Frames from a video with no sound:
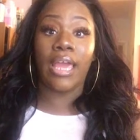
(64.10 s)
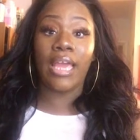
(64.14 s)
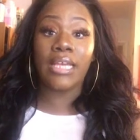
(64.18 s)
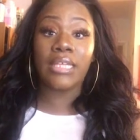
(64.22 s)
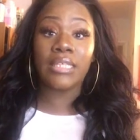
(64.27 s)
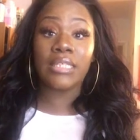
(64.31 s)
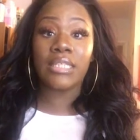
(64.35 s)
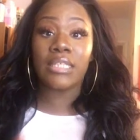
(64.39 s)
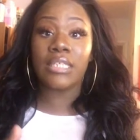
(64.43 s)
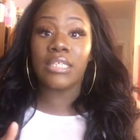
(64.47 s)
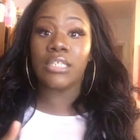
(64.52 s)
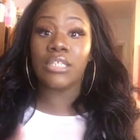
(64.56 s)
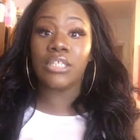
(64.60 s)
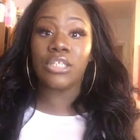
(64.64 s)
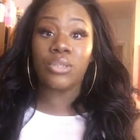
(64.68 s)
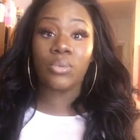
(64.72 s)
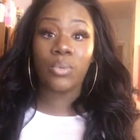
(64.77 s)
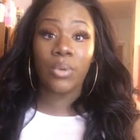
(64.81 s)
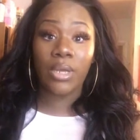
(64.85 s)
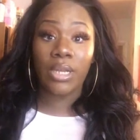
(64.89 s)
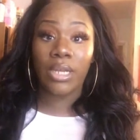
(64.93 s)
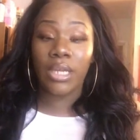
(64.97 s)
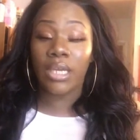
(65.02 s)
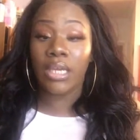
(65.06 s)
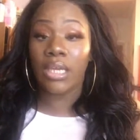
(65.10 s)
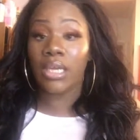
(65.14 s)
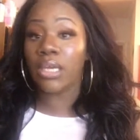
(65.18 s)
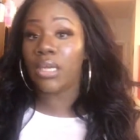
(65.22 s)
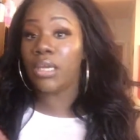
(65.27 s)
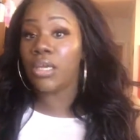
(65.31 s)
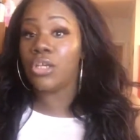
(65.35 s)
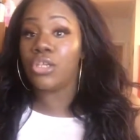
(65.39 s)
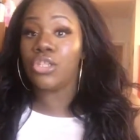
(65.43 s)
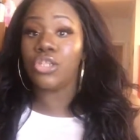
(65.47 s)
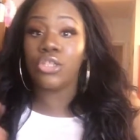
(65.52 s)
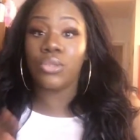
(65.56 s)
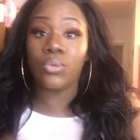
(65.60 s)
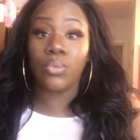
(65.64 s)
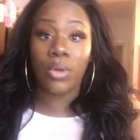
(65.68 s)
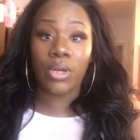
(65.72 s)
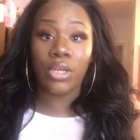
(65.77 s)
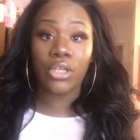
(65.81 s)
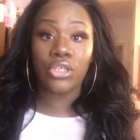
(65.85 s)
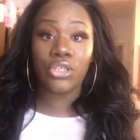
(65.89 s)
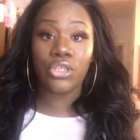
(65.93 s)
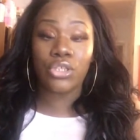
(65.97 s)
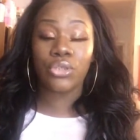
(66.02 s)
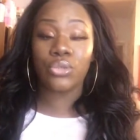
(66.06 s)
eighteen, twenty,
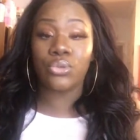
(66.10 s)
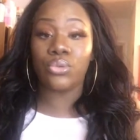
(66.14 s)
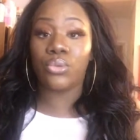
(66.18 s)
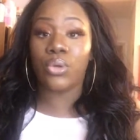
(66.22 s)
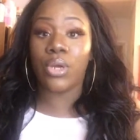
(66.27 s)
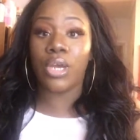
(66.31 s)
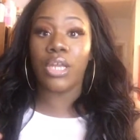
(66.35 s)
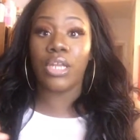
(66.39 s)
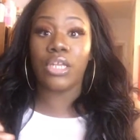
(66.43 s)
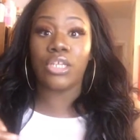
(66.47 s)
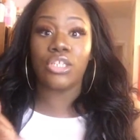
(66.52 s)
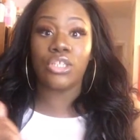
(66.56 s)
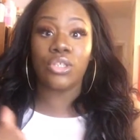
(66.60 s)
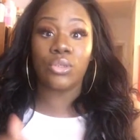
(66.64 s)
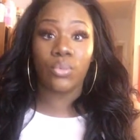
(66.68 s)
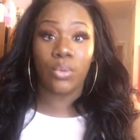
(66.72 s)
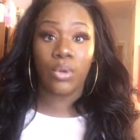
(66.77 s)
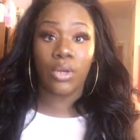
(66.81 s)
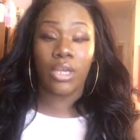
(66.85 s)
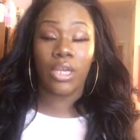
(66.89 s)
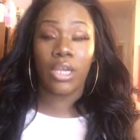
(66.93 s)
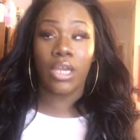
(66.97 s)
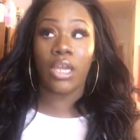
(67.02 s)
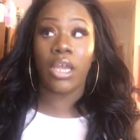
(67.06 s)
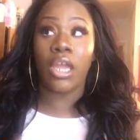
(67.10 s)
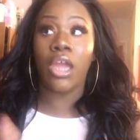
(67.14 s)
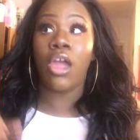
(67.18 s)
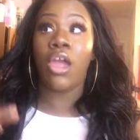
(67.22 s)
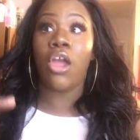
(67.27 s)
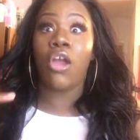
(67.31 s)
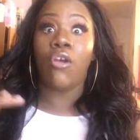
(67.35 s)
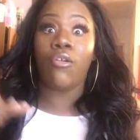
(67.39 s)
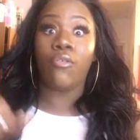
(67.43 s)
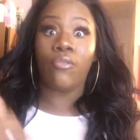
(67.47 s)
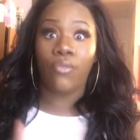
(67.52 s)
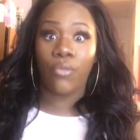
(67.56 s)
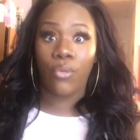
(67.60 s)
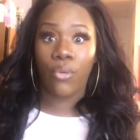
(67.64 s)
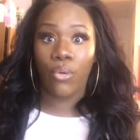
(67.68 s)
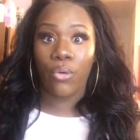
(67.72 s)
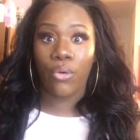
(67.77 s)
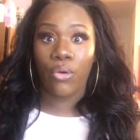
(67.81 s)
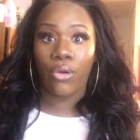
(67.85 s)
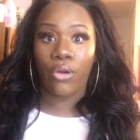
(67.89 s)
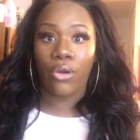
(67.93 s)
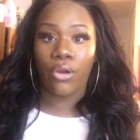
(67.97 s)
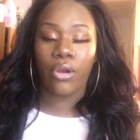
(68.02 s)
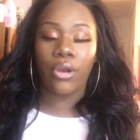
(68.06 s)
twenty-two, and a
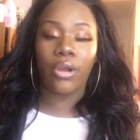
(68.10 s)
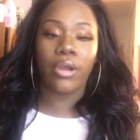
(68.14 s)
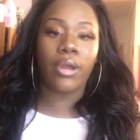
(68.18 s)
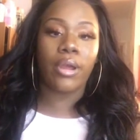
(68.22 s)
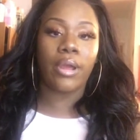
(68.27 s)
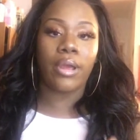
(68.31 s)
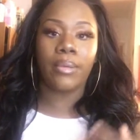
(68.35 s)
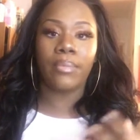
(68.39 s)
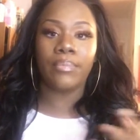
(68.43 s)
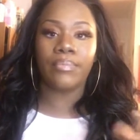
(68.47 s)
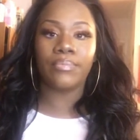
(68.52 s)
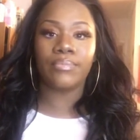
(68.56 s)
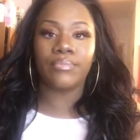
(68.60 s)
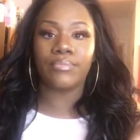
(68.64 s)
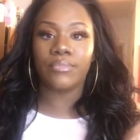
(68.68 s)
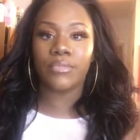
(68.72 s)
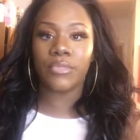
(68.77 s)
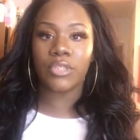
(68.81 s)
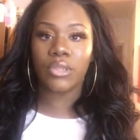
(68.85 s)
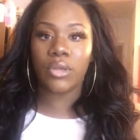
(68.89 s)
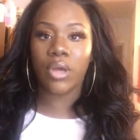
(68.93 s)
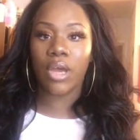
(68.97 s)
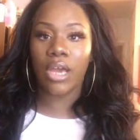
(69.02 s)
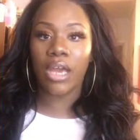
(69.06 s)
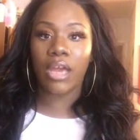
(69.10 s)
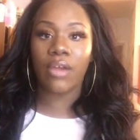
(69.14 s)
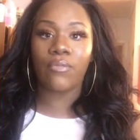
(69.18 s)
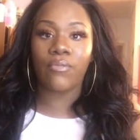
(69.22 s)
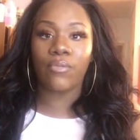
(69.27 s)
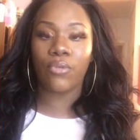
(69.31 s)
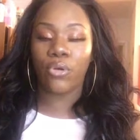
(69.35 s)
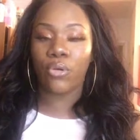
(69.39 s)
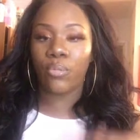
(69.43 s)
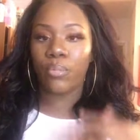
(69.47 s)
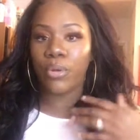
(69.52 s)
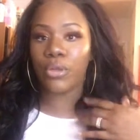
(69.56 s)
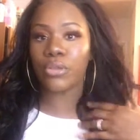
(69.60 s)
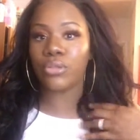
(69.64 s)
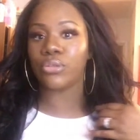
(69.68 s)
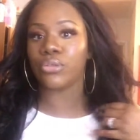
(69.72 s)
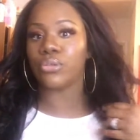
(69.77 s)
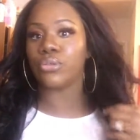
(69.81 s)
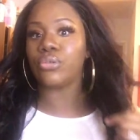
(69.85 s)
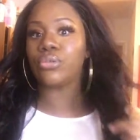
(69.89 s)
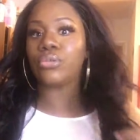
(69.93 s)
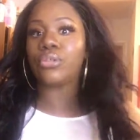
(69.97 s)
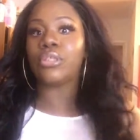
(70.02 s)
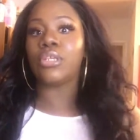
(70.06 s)
twenty-four. So I got four
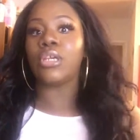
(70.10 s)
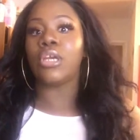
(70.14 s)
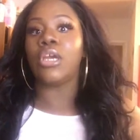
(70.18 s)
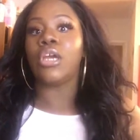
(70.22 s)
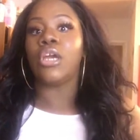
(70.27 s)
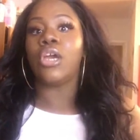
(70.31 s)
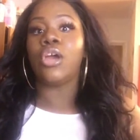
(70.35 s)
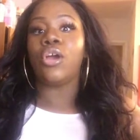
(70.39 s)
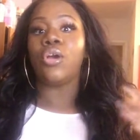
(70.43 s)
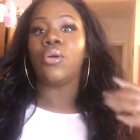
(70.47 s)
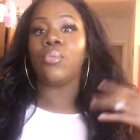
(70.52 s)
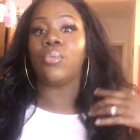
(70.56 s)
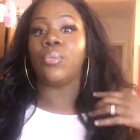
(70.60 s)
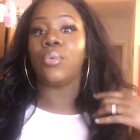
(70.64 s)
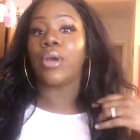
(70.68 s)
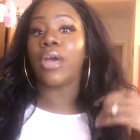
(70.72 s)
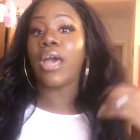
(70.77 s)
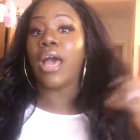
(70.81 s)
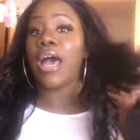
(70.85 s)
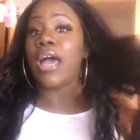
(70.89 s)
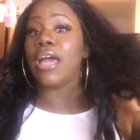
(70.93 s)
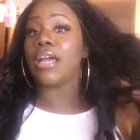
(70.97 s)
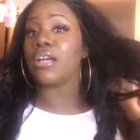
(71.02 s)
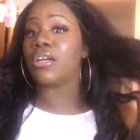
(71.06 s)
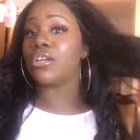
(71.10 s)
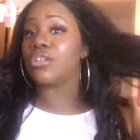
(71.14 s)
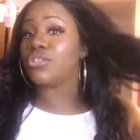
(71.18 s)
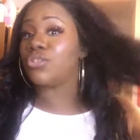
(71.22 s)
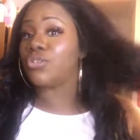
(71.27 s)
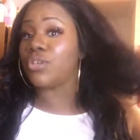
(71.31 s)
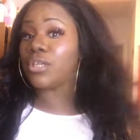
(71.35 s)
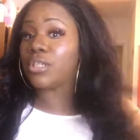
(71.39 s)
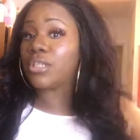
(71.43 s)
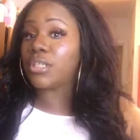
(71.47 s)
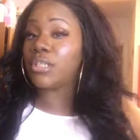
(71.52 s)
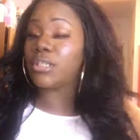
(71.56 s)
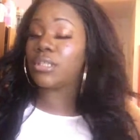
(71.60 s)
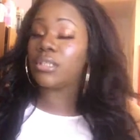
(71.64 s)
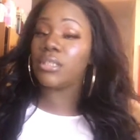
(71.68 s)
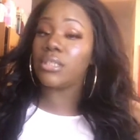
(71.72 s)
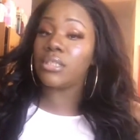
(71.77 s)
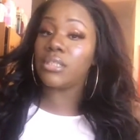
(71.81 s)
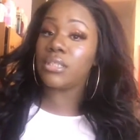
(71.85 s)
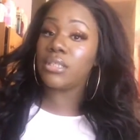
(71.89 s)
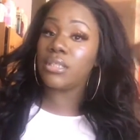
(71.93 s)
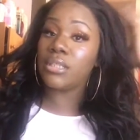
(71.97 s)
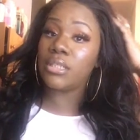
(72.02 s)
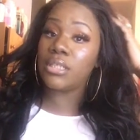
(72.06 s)
bundles. When I
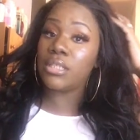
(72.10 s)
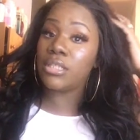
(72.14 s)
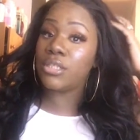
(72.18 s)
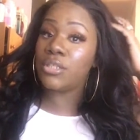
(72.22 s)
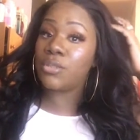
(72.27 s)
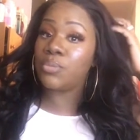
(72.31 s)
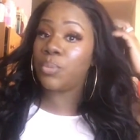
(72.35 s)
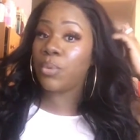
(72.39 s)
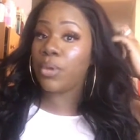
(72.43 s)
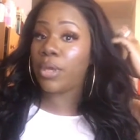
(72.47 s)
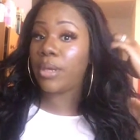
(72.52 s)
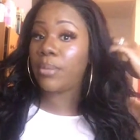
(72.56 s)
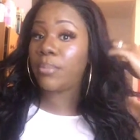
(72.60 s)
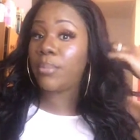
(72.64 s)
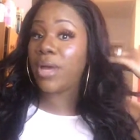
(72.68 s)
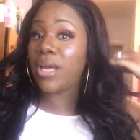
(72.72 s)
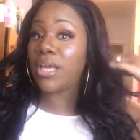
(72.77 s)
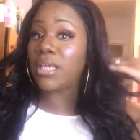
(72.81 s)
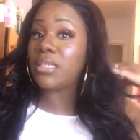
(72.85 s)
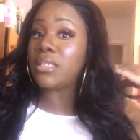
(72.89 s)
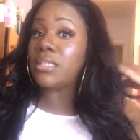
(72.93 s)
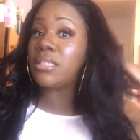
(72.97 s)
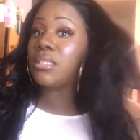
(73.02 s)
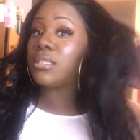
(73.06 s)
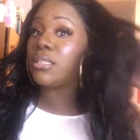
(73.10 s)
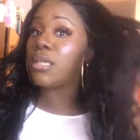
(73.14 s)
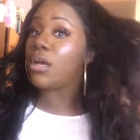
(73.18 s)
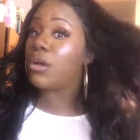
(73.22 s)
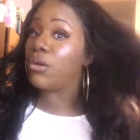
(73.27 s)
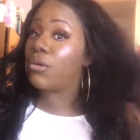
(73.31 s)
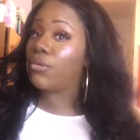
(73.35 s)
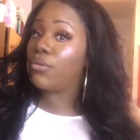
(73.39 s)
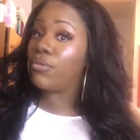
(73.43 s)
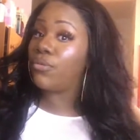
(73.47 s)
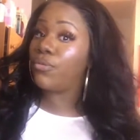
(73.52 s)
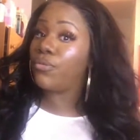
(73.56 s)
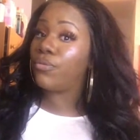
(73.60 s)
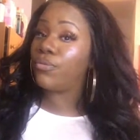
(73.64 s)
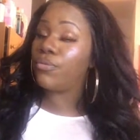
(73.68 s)
constructed this wig myself,